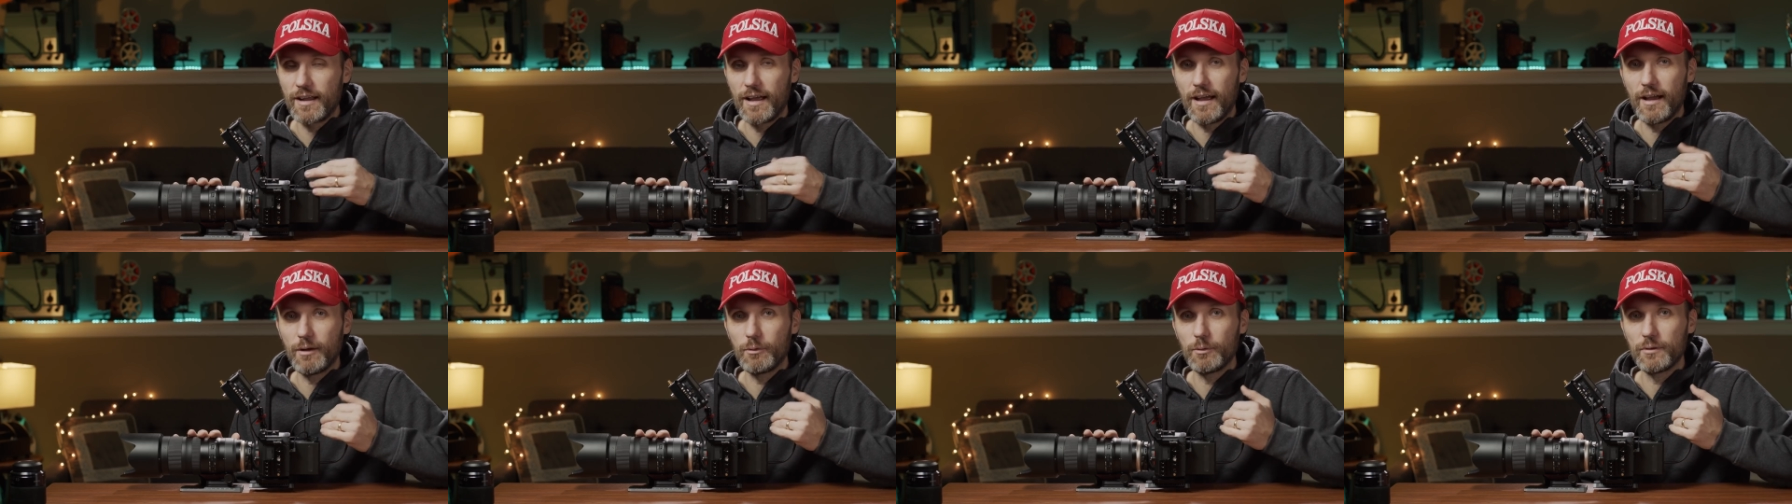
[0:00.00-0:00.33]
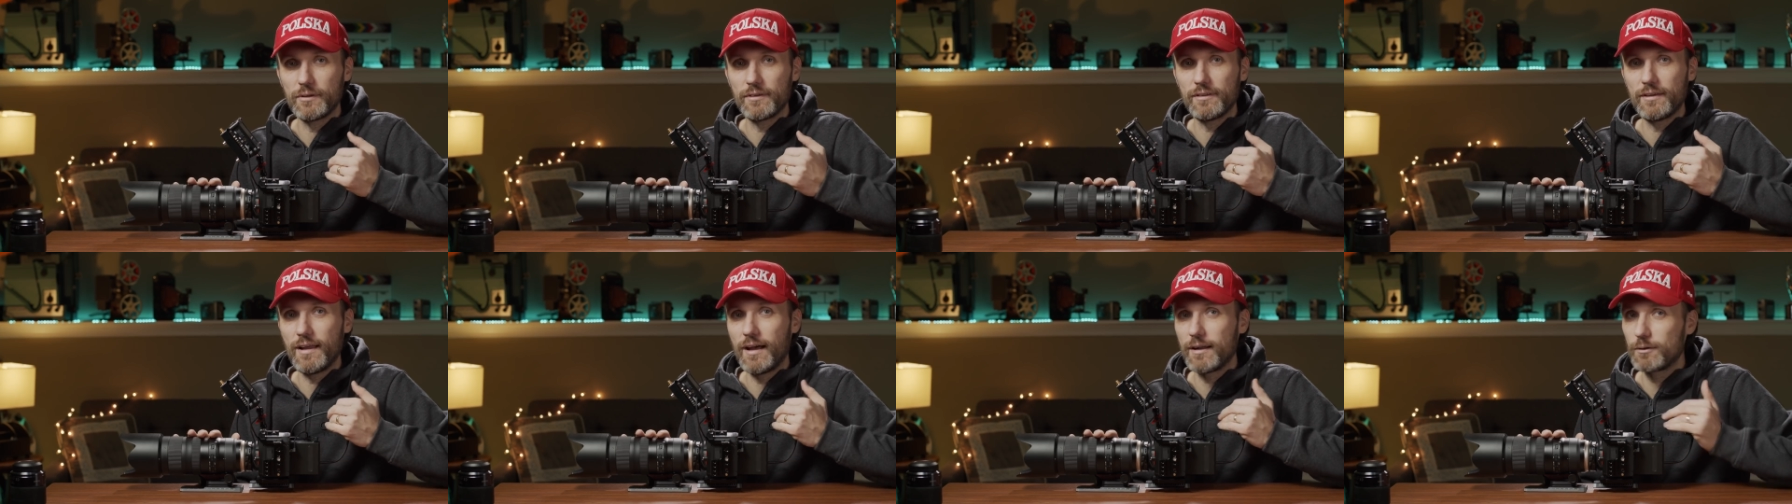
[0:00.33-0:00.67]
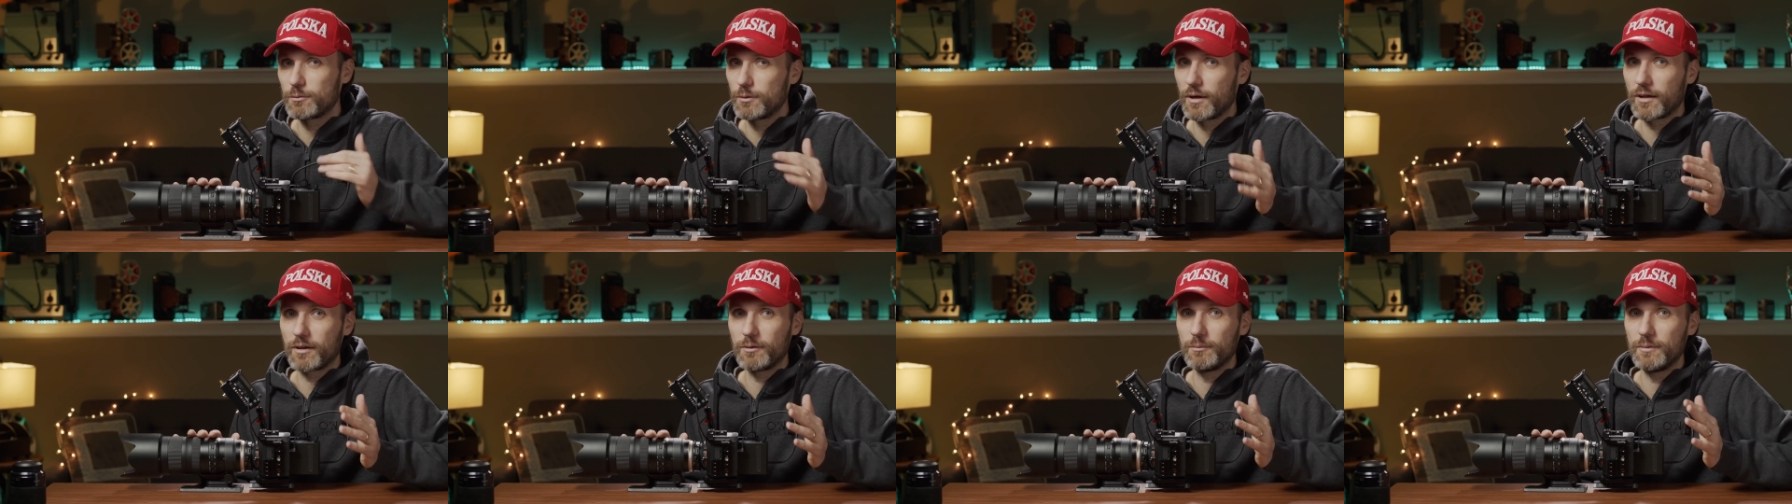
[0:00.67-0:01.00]
I would not
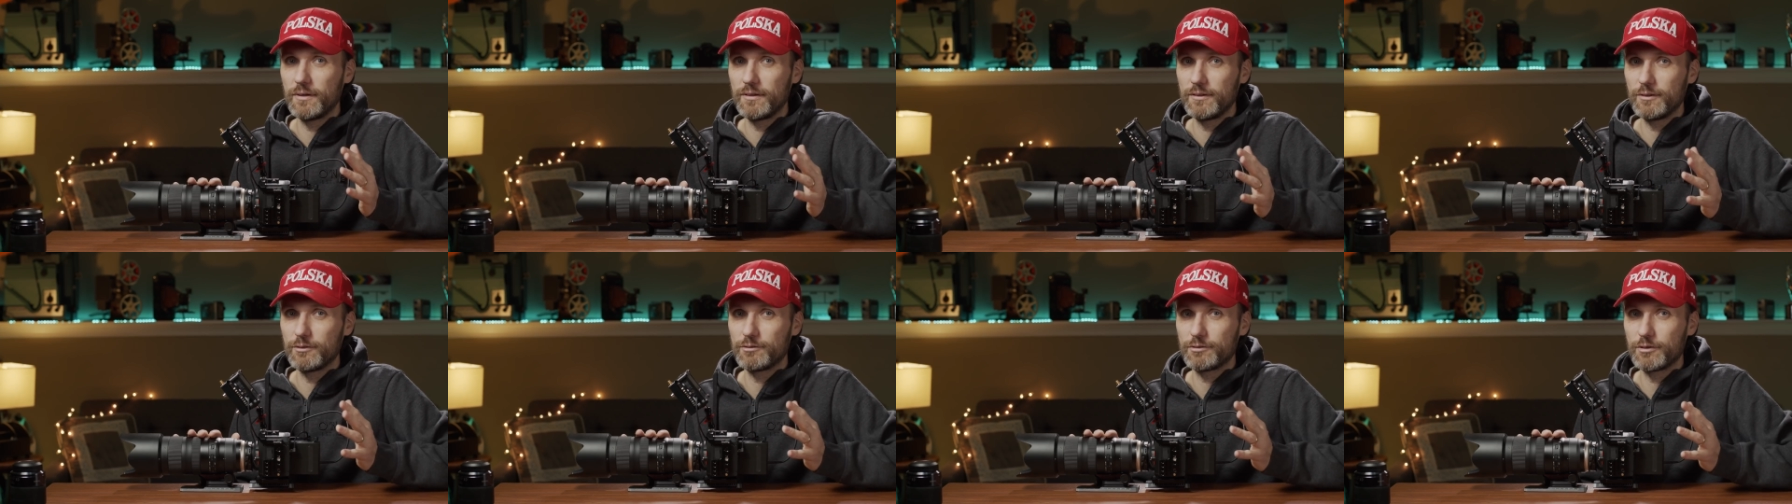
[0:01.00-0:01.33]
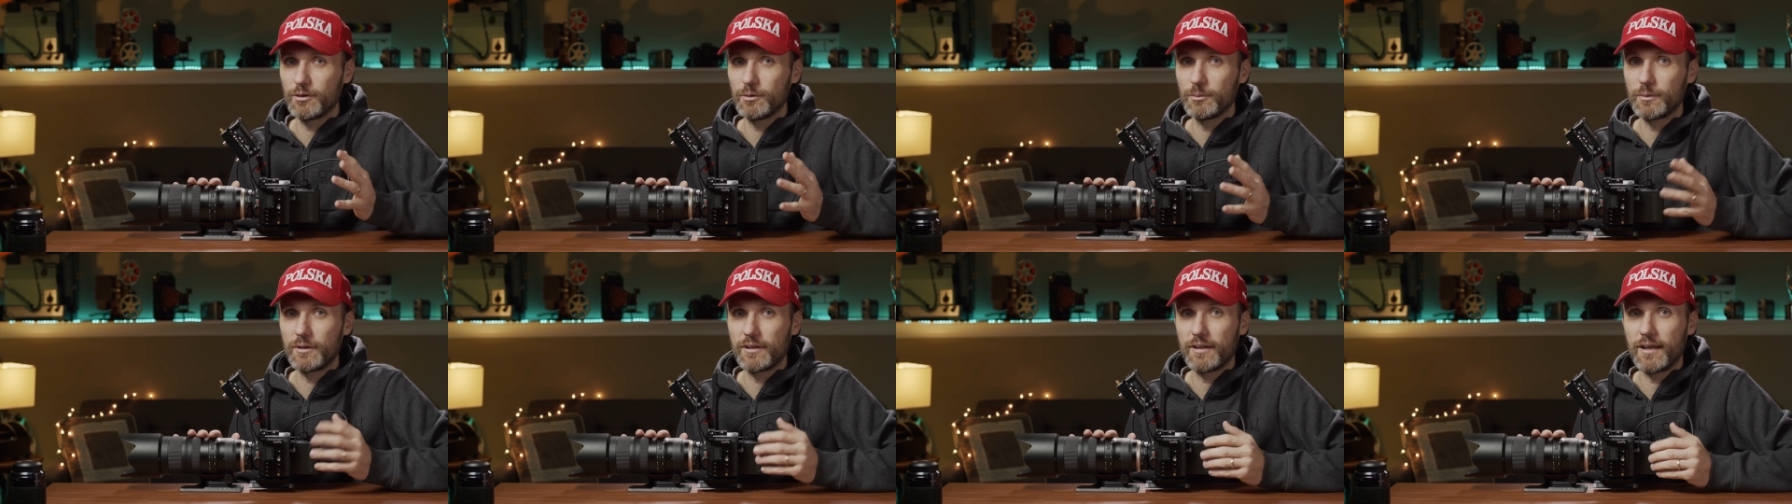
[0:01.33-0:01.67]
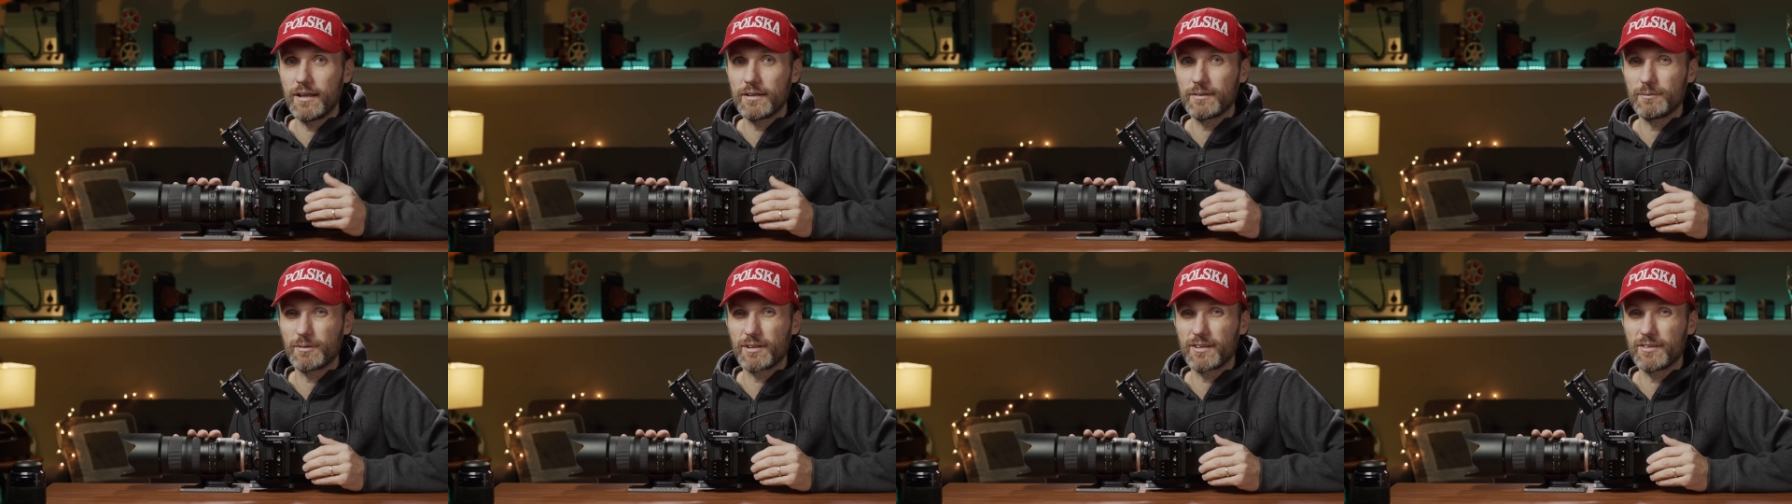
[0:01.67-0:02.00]
recommend you filming
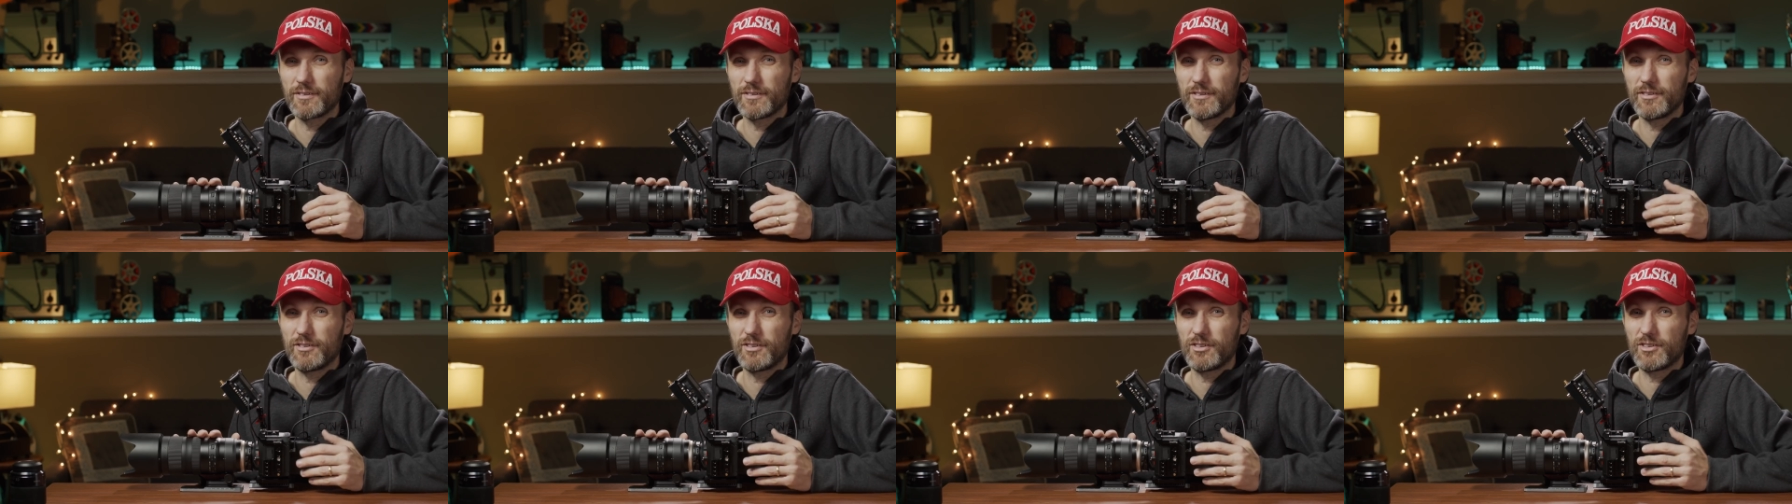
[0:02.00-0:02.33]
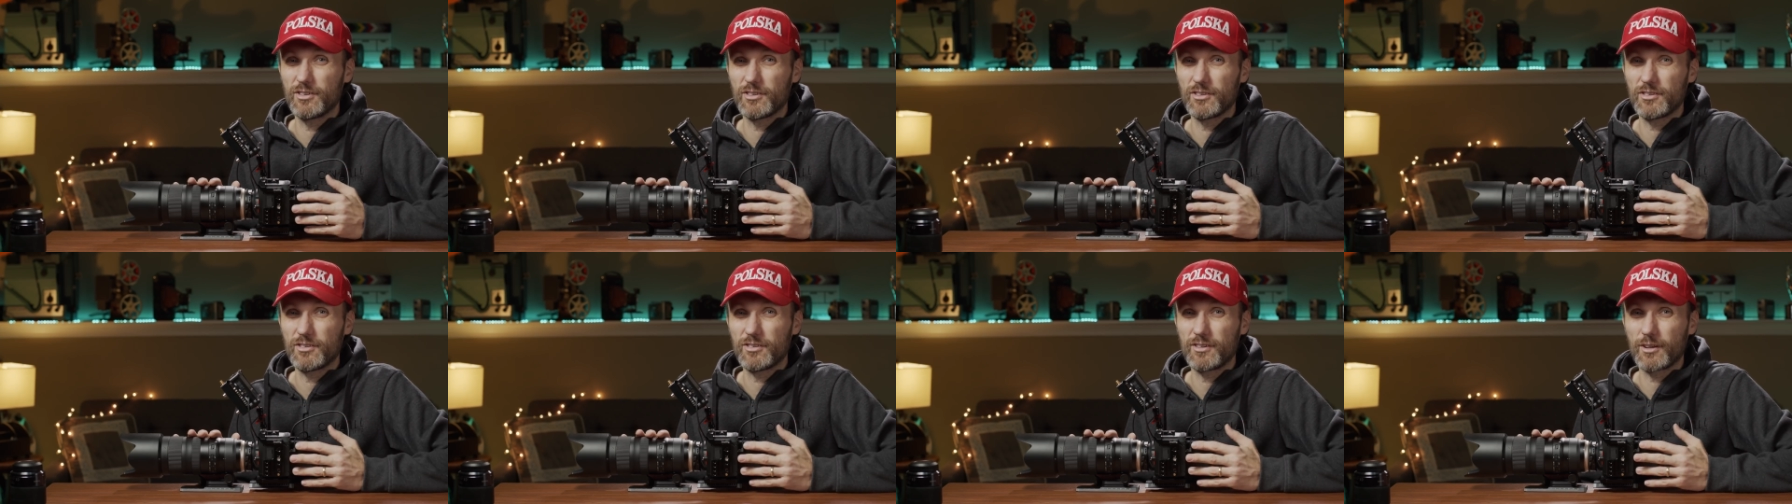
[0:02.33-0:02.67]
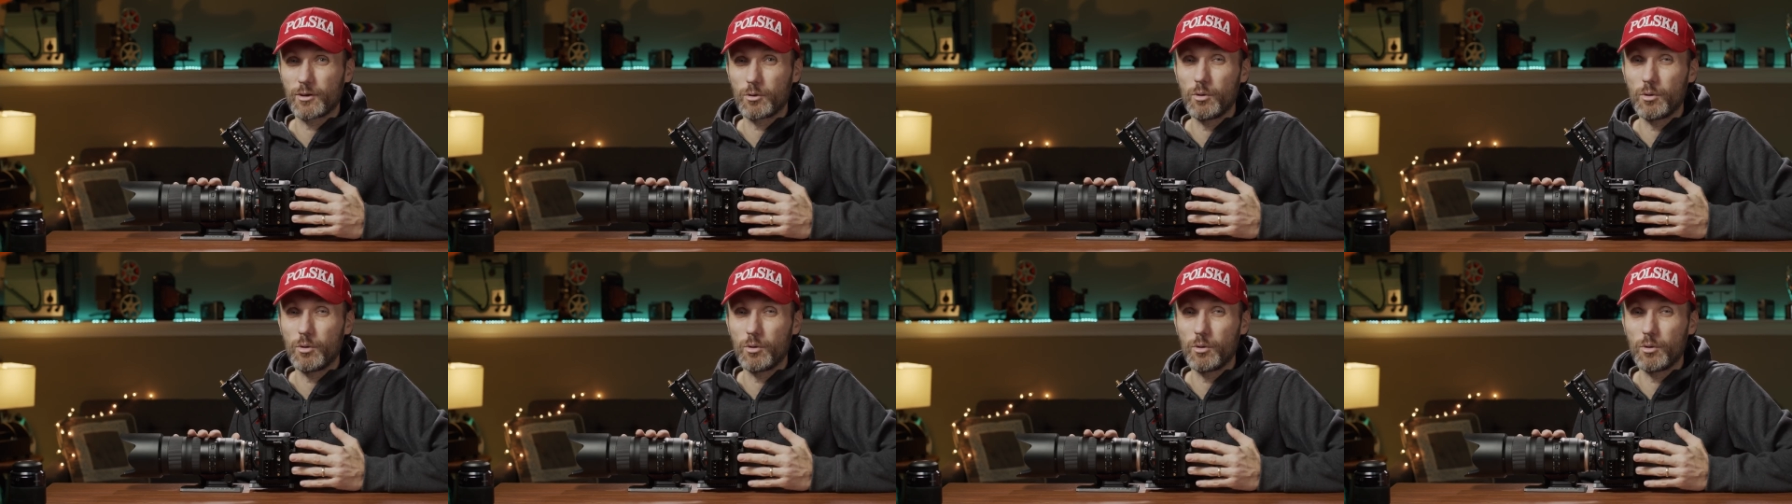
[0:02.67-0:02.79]
that because it's just, the